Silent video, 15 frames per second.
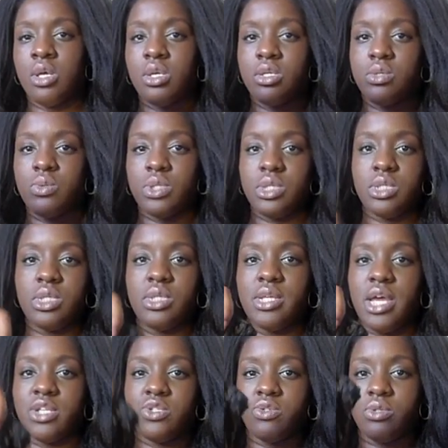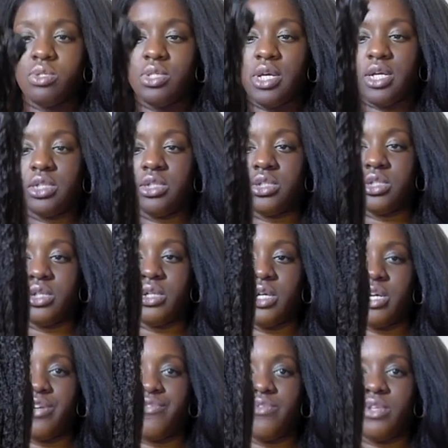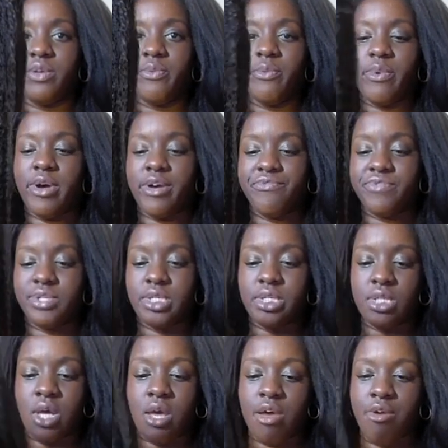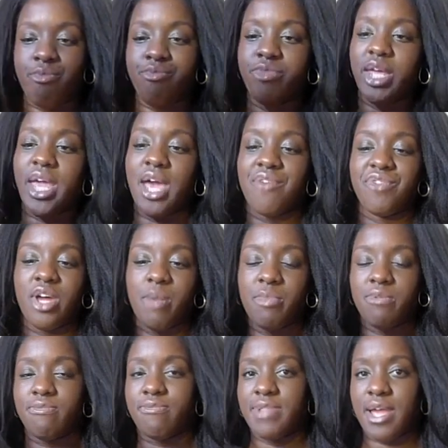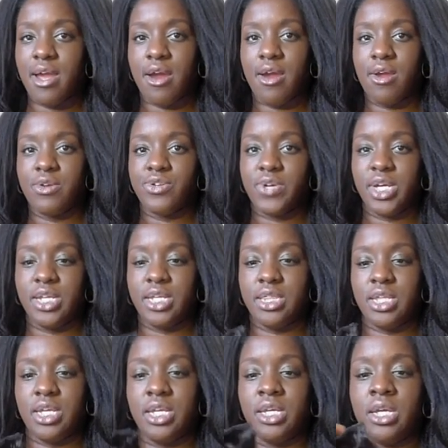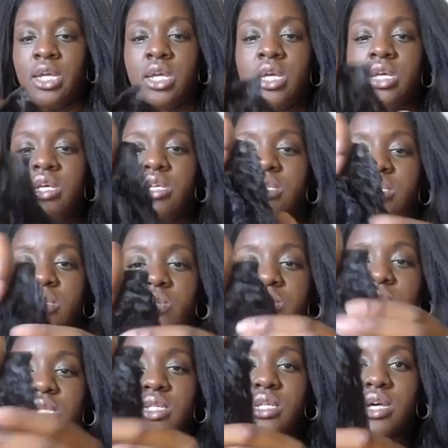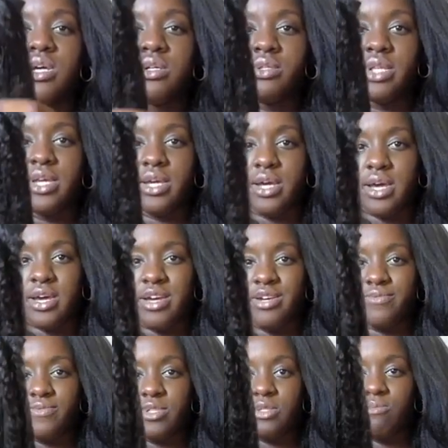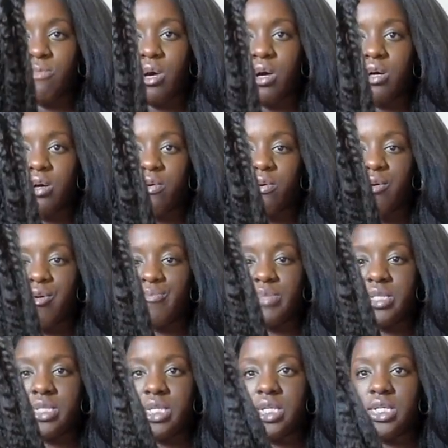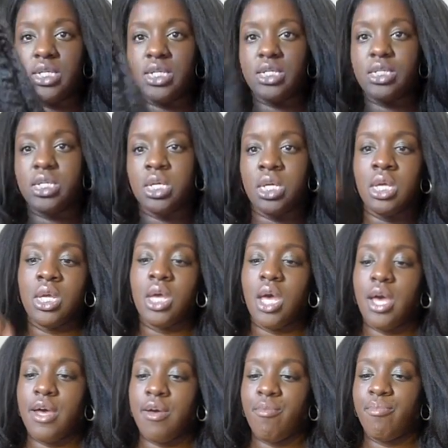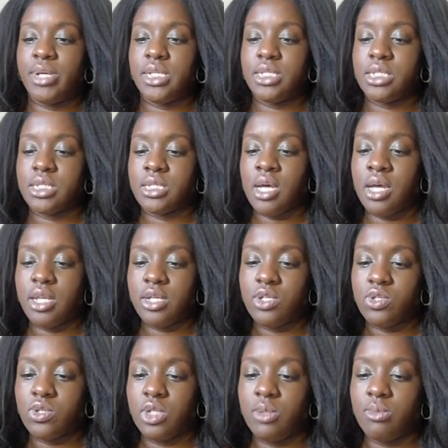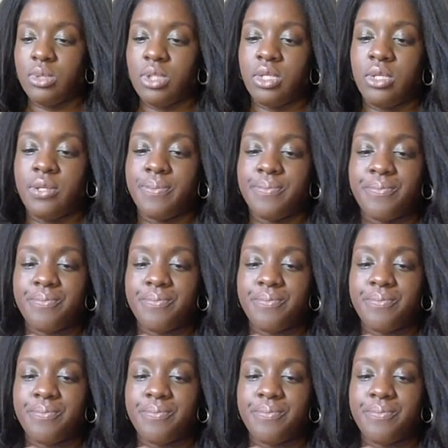So this is the natural texture of the wefts. They have not been flat ironed or anything, so you can tell they have small crimps in it, but it's not extremely